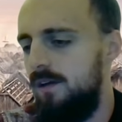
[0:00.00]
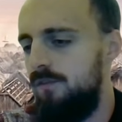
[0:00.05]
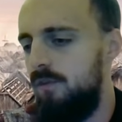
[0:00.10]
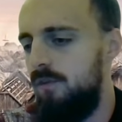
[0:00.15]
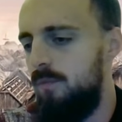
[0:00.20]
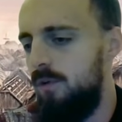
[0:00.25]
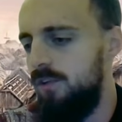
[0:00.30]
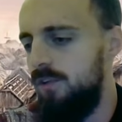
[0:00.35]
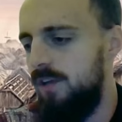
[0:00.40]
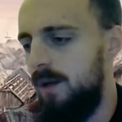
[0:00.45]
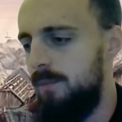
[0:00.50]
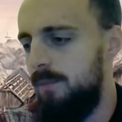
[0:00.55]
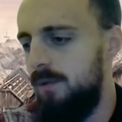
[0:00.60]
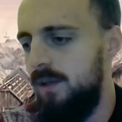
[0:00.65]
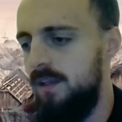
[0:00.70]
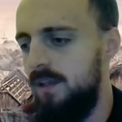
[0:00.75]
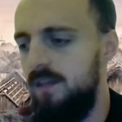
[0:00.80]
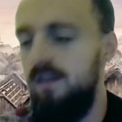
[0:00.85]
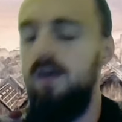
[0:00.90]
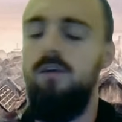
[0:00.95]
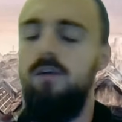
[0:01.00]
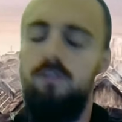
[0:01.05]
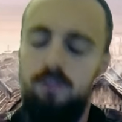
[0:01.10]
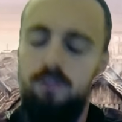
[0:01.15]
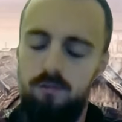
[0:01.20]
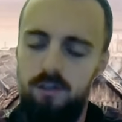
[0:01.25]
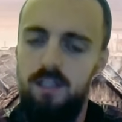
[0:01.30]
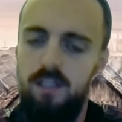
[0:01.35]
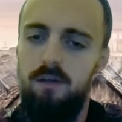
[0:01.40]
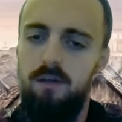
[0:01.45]
from what's happening in those
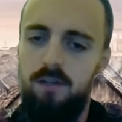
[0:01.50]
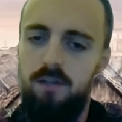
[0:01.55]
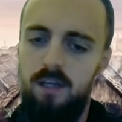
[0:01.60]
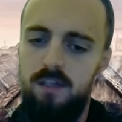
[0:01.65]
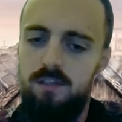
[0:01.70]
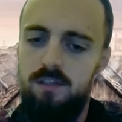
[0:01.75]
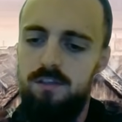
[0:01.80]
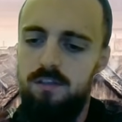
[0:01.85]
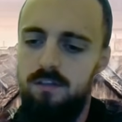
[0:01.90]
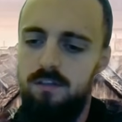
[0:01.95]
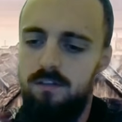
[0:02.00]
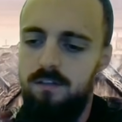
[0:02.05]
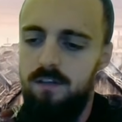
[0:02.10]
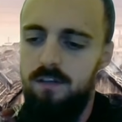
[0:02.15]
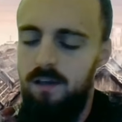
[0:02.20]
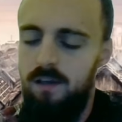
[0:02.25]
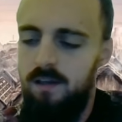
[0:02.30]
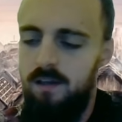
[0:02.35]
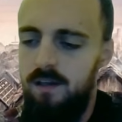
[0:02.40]
three locations